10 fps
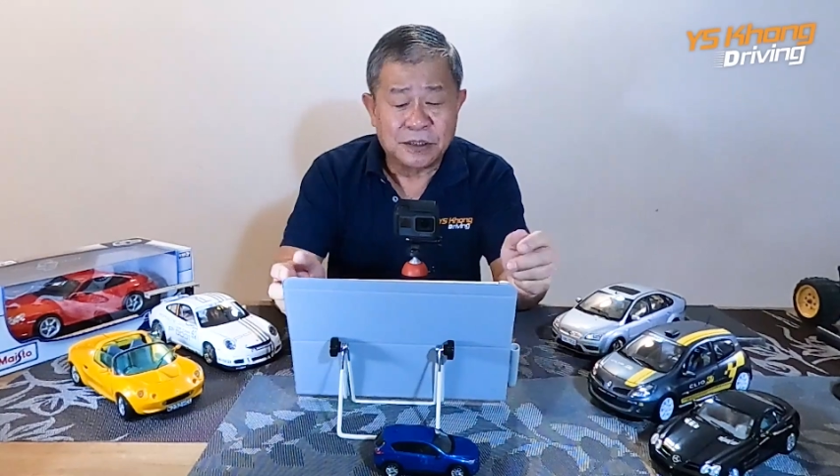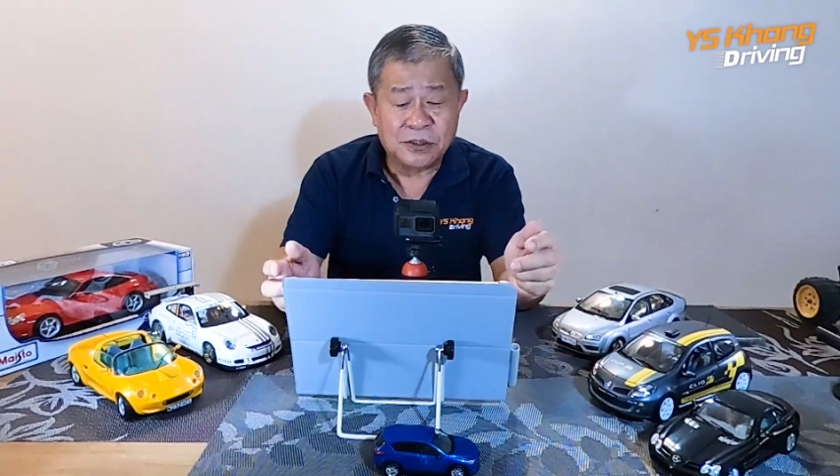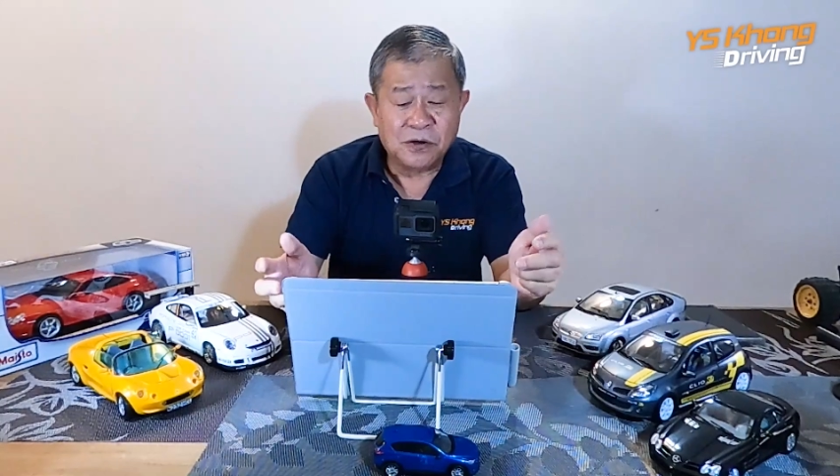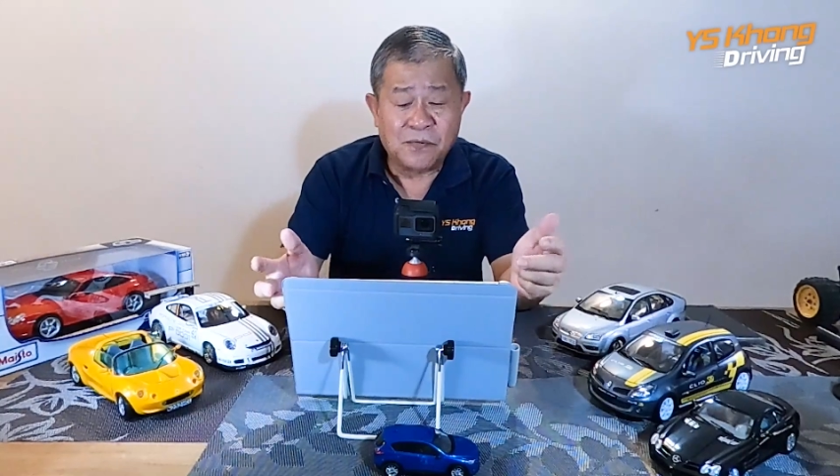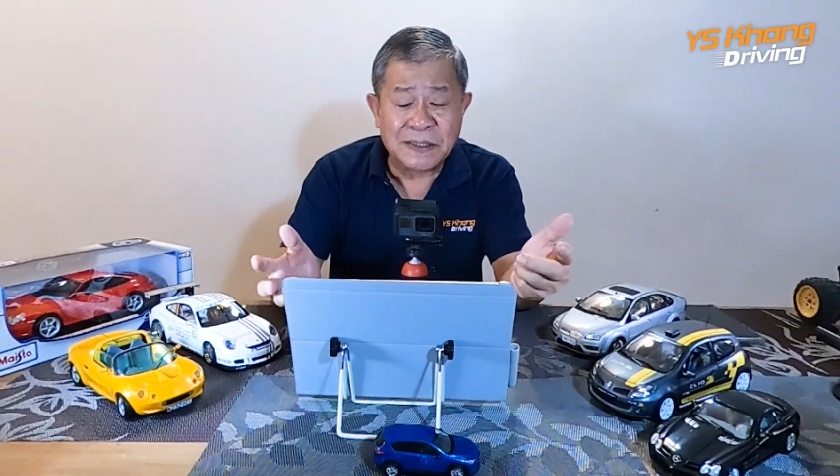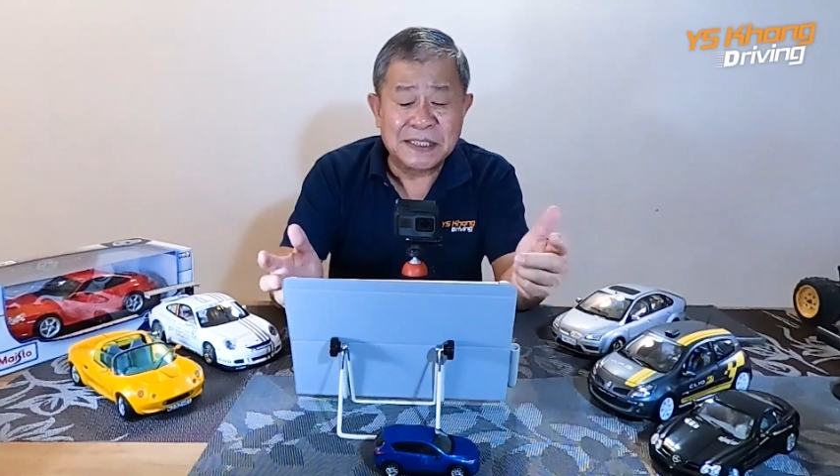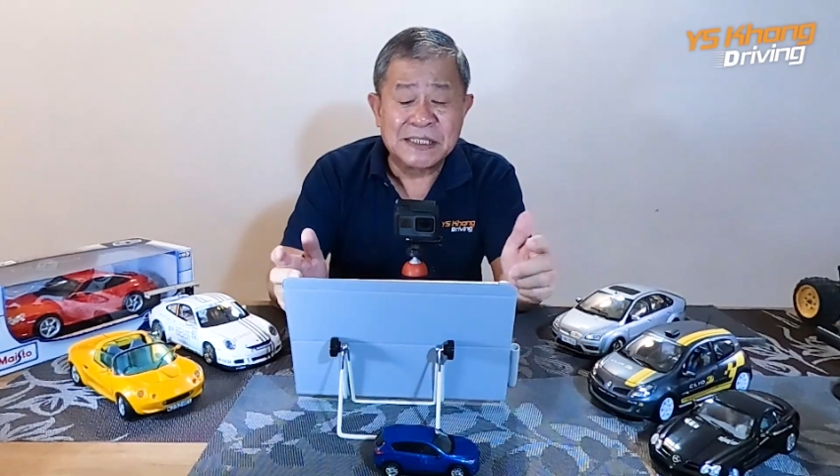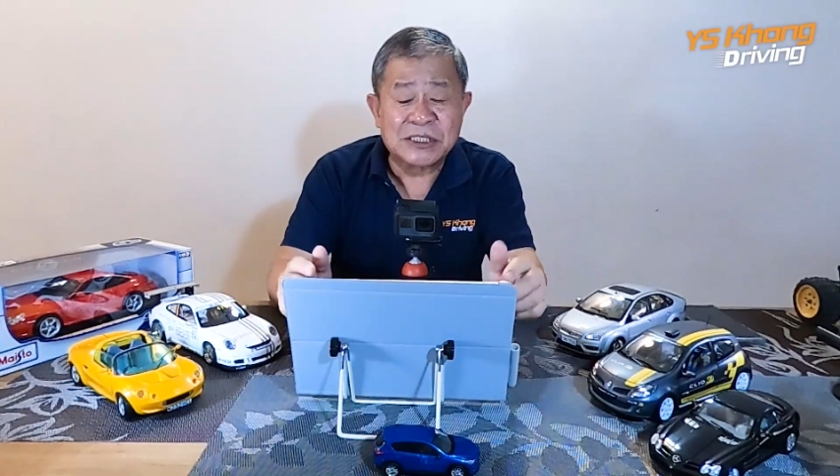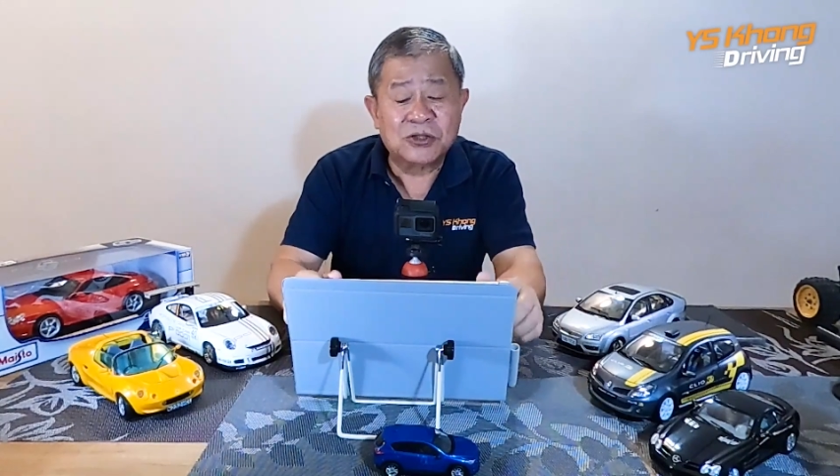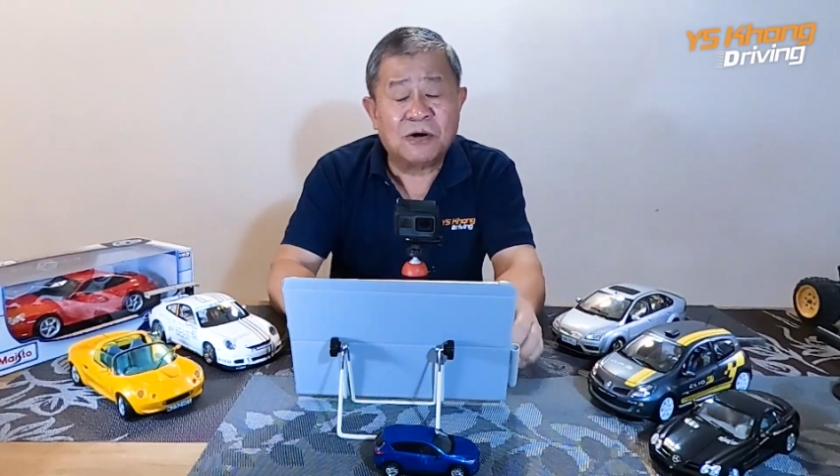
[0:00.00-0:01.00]
So what's
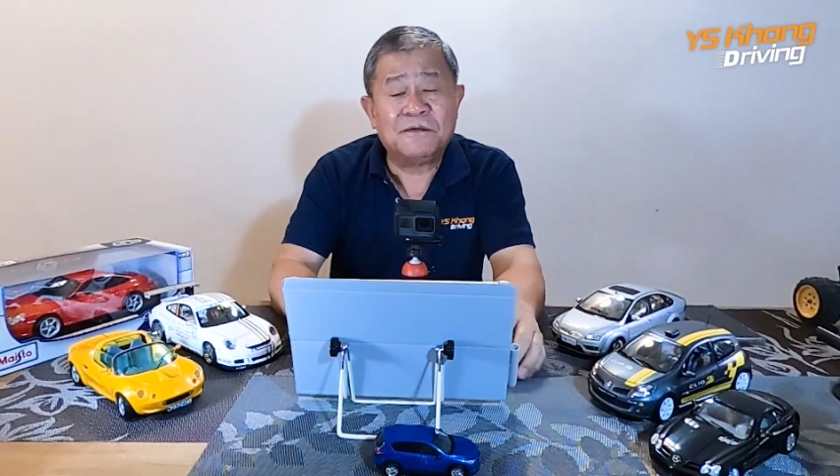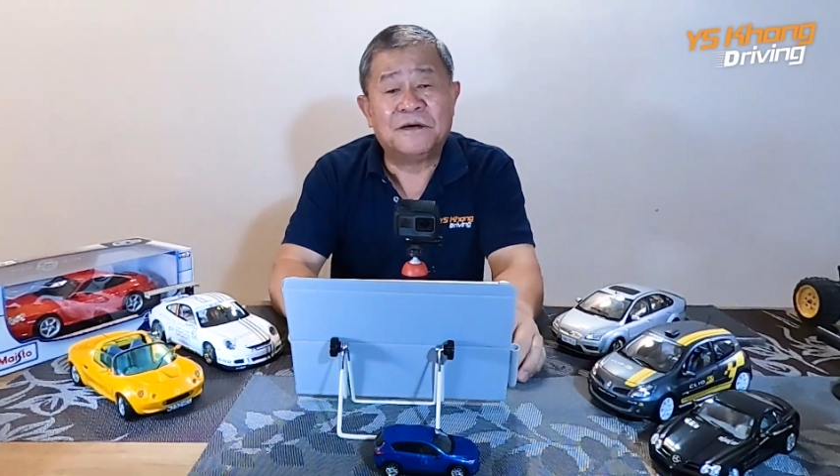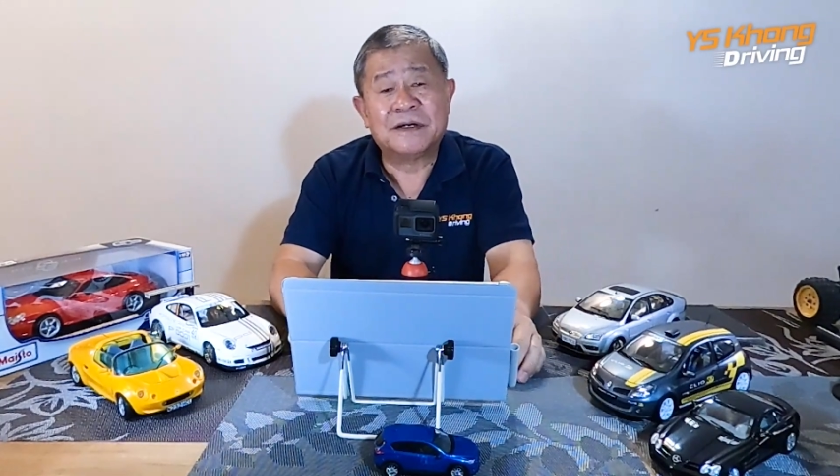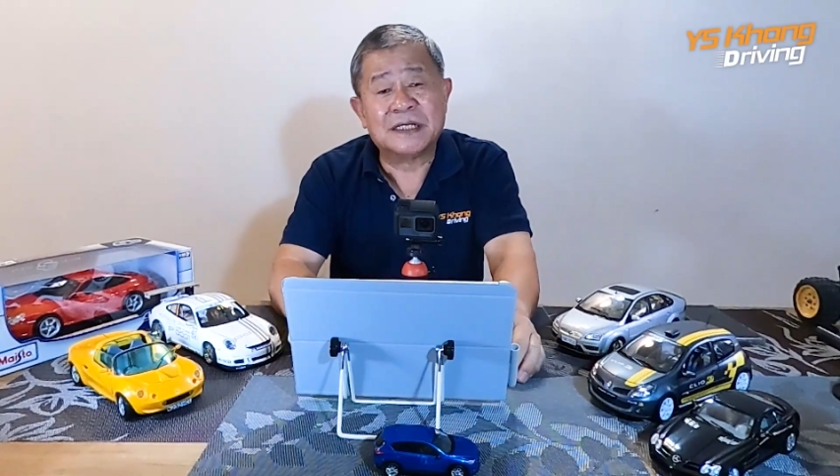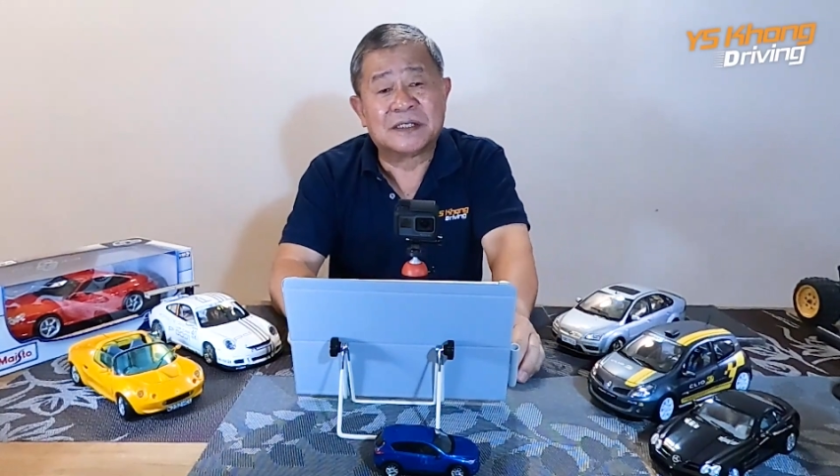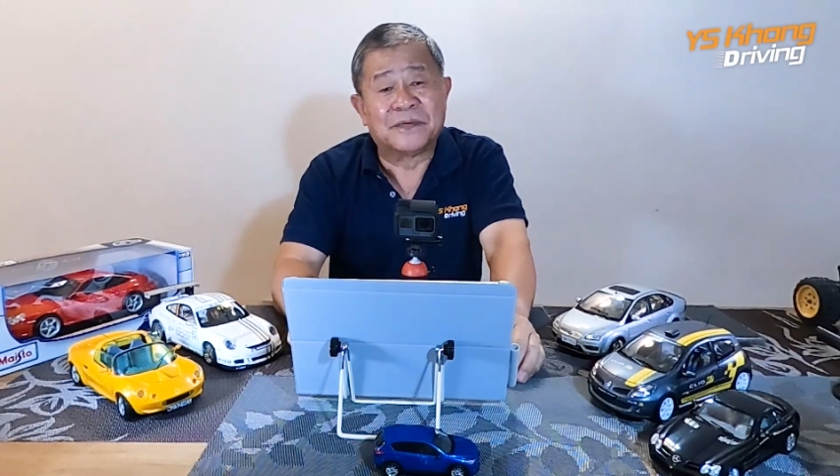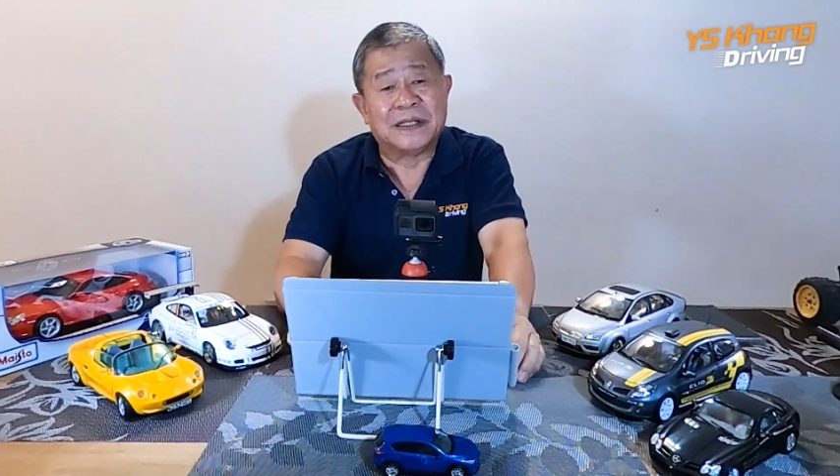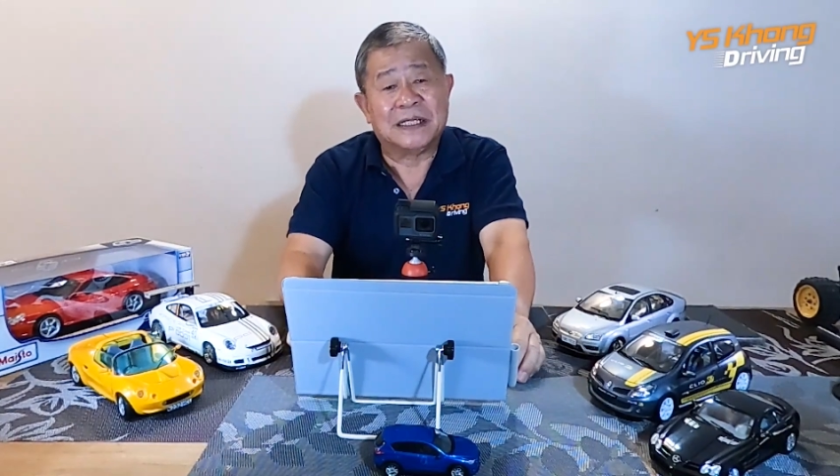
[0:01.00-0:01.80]
in store for us with